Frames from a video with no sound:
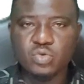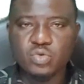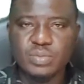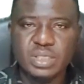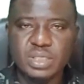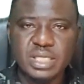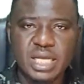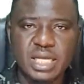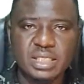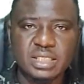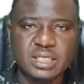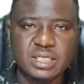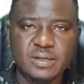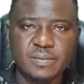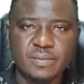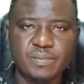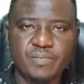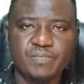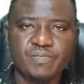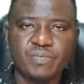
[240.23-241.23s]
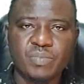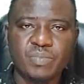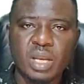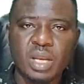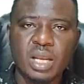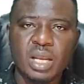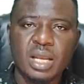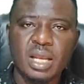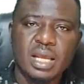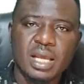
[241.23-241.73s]
to be 30.
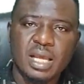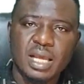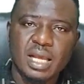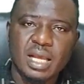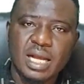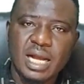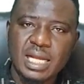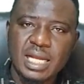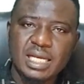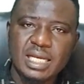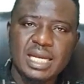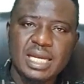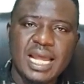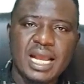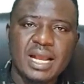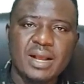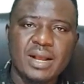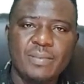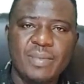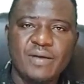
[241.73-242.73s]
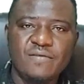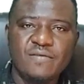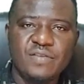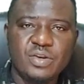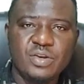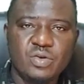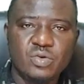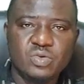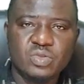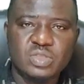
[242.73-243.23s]
Kindly like my
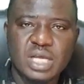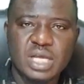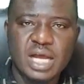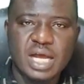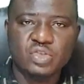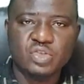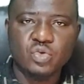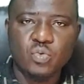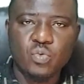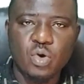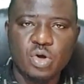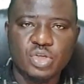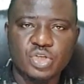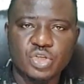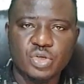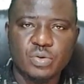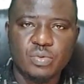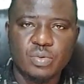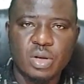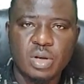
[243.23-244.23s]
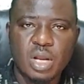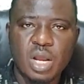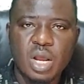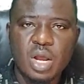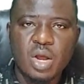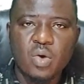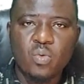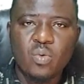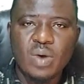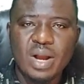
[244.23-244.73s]
videos as you watch.
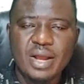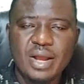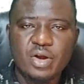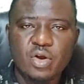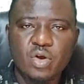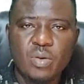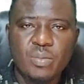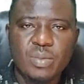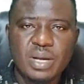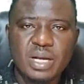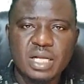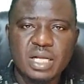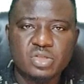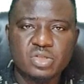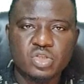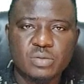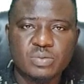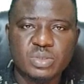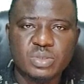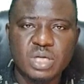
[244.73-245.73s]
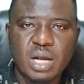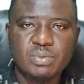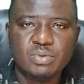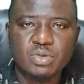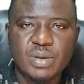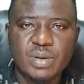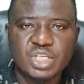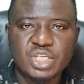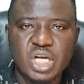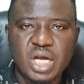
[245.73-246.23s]
While I recommend that you subscribe
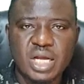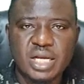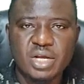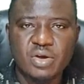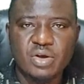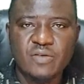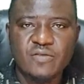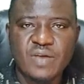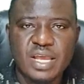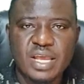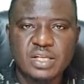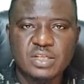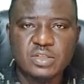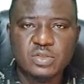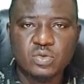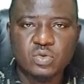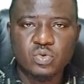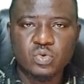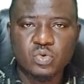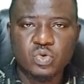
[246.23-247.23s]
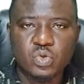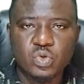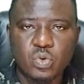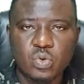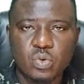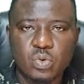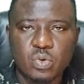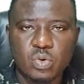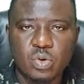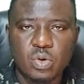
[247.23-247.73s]
to my channel if you are yet to do so.
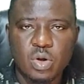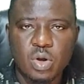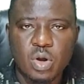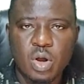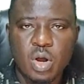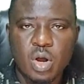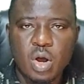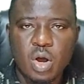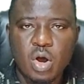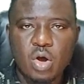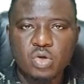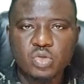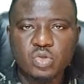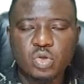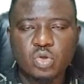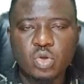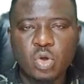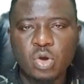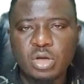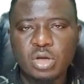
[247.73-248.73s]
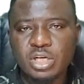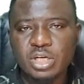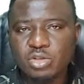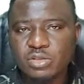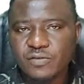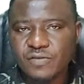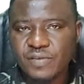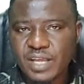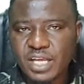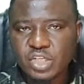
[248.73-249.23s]
Also turn on the
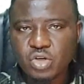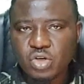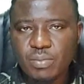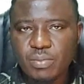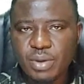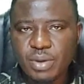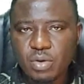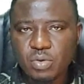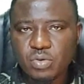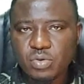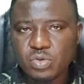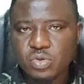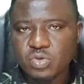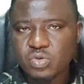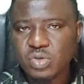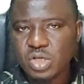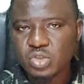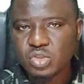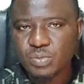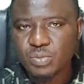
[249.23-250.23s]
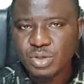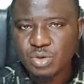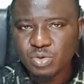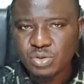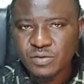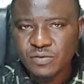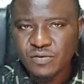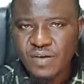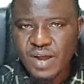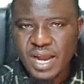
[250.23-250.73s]
notification bell so as to be
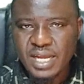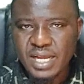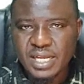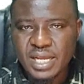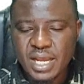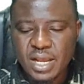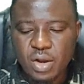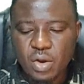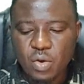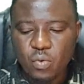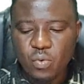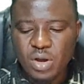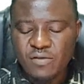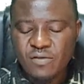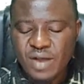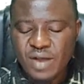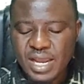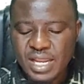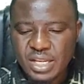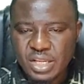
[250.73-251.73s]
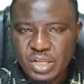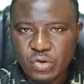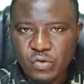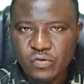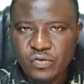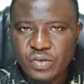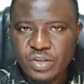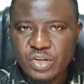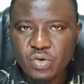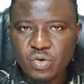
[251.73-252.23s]
notified whenever a new
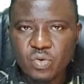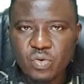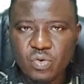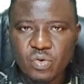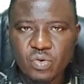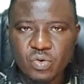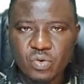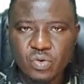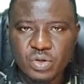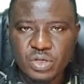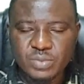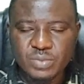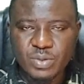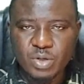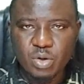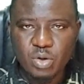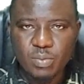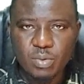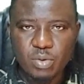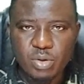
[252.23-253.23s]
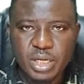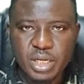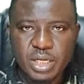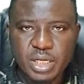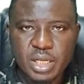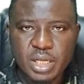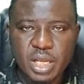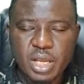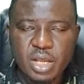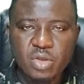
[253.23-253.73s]
video is being uploaded.
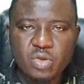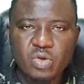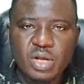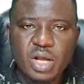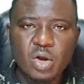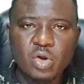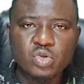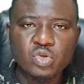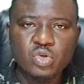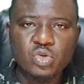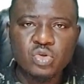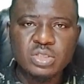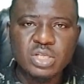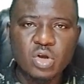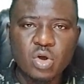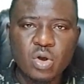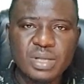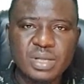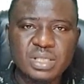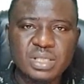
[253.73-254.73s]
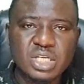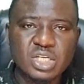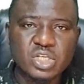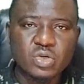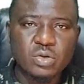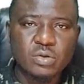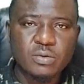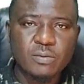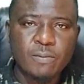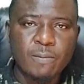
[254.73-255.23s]
You can also use the comment
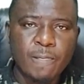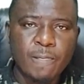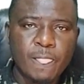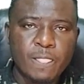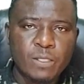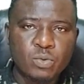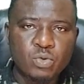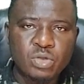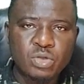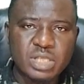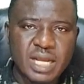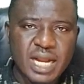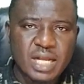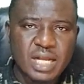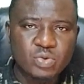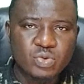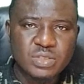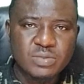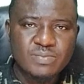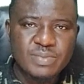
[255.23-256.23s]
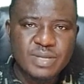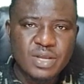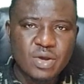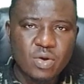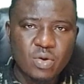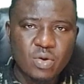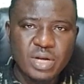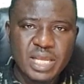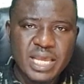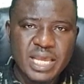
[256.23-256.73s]
section to interact with me
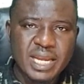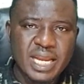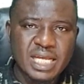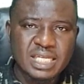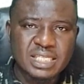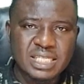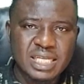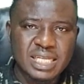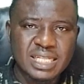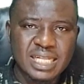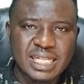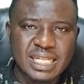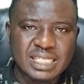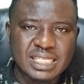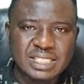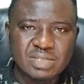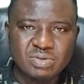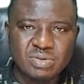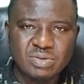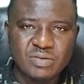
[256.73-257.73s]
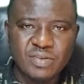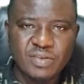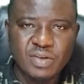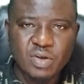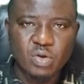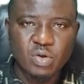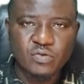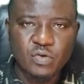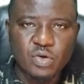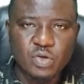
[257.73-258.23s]
on areas that are still
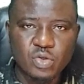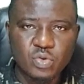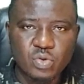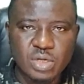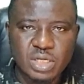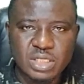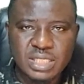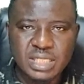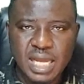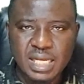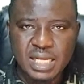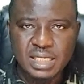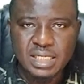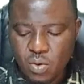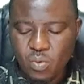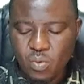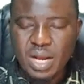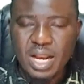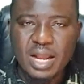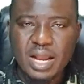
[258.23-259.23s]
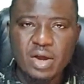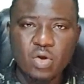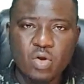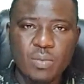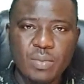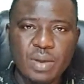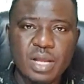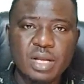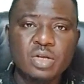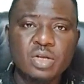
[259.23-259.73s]
difficult for you to understand. While I
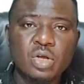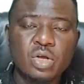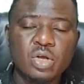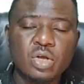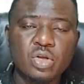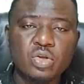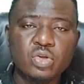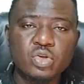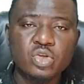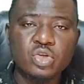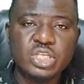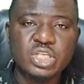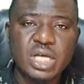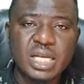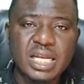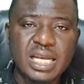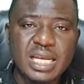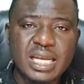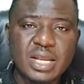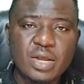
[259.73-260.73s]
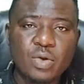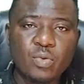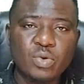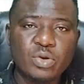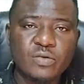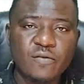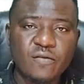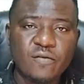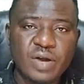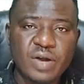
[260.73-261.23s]
recommend you share the link
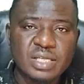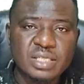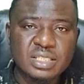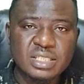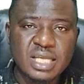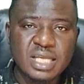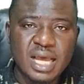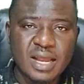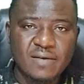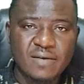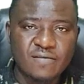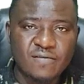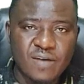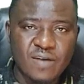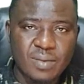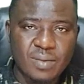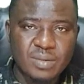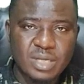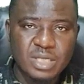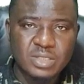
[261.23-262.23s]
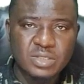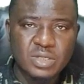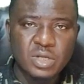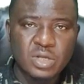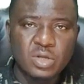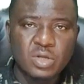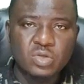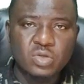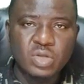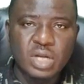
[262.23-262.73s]
with your friends and families
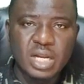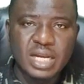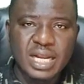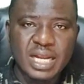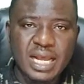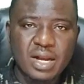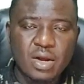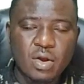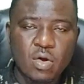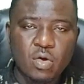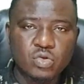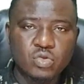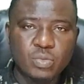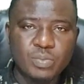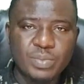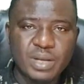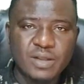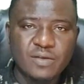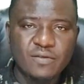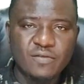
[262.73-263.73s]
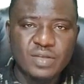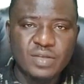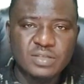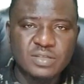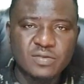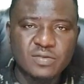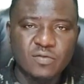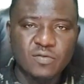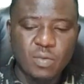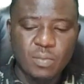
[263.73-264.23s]
so that they can also
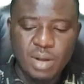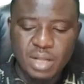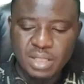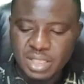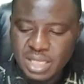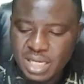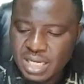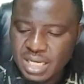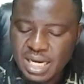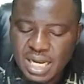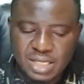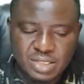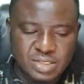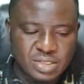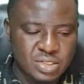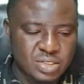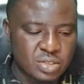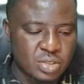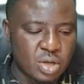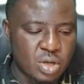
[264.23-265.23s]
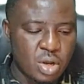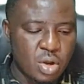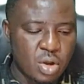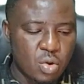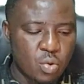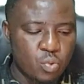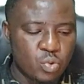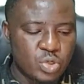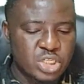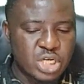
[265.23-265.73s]
benefit from our daily classes.
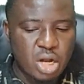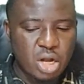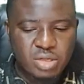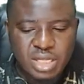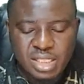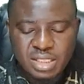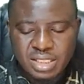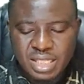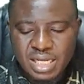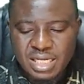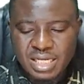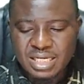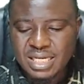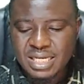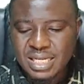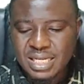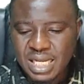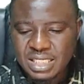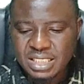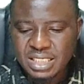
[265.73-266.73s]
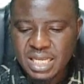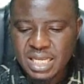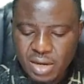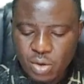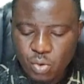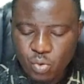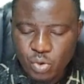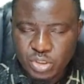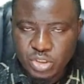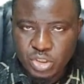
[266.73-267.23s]
We shall then take the next
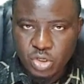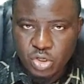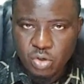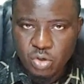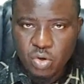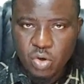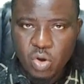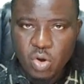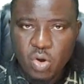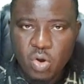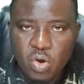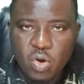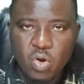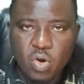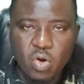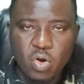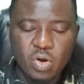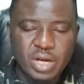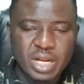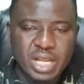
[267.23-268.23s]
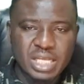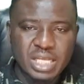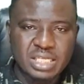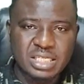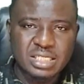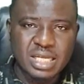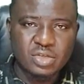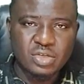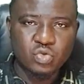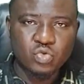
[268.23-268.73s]
question on
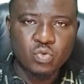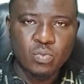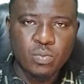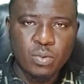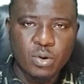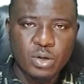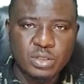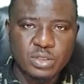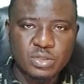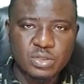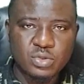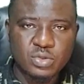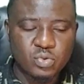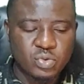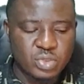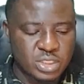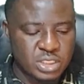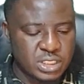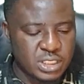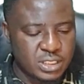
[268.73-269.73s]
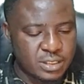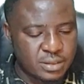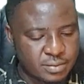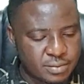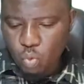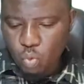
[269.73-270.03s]
exercise 2.2c.